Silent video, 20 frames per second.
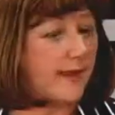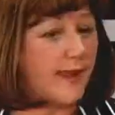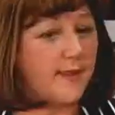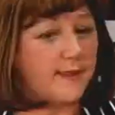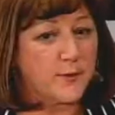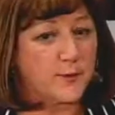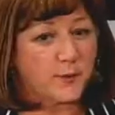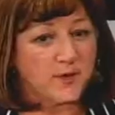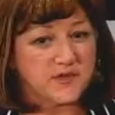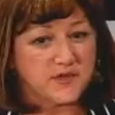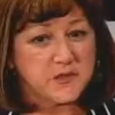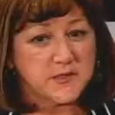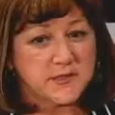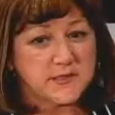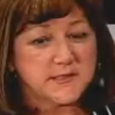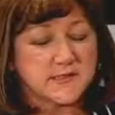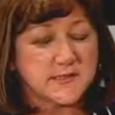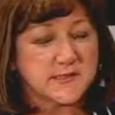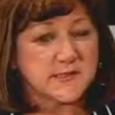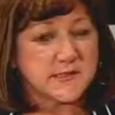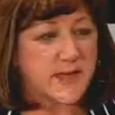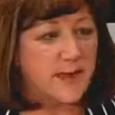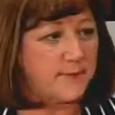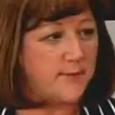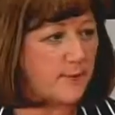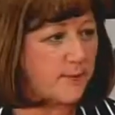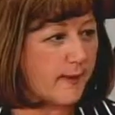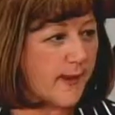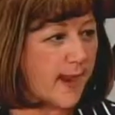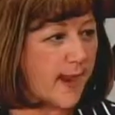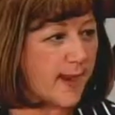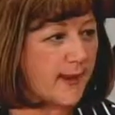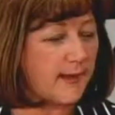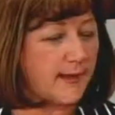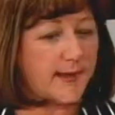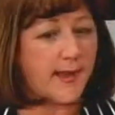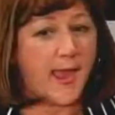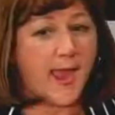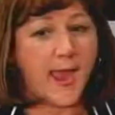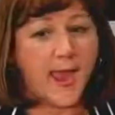the richness is coming back
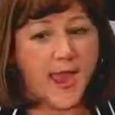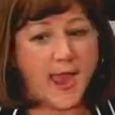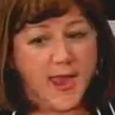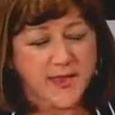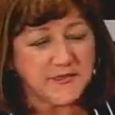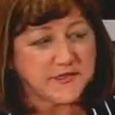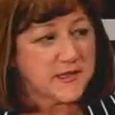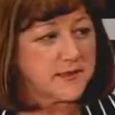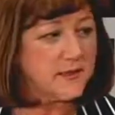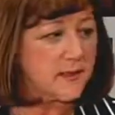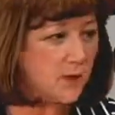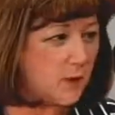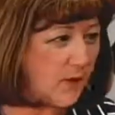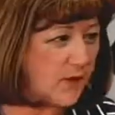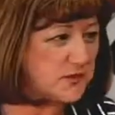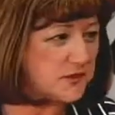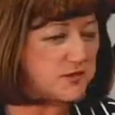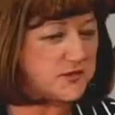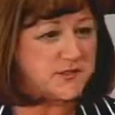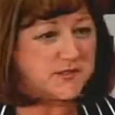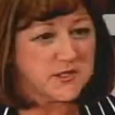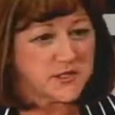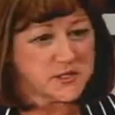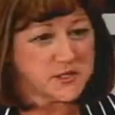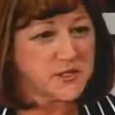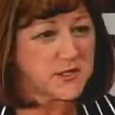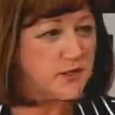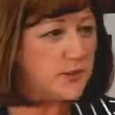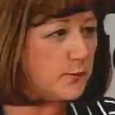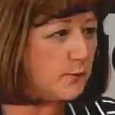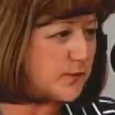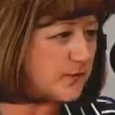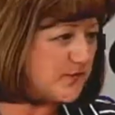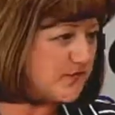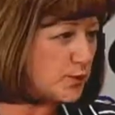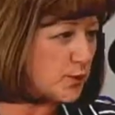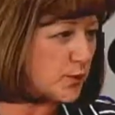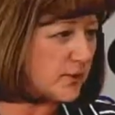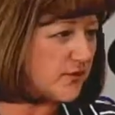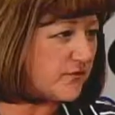and asking the questions and sharing, well,
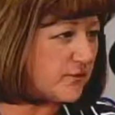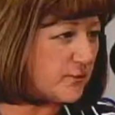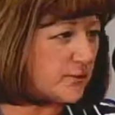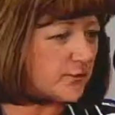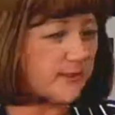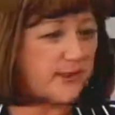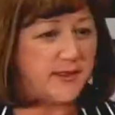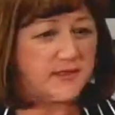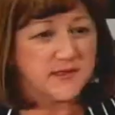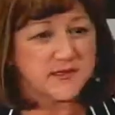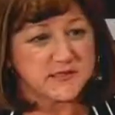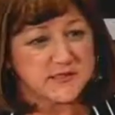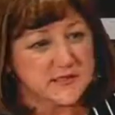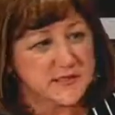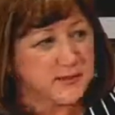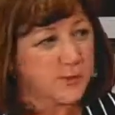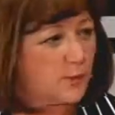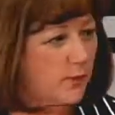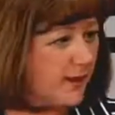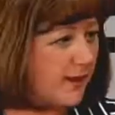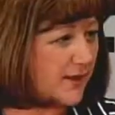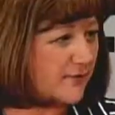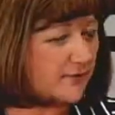this worked for me, this didn't, whatever.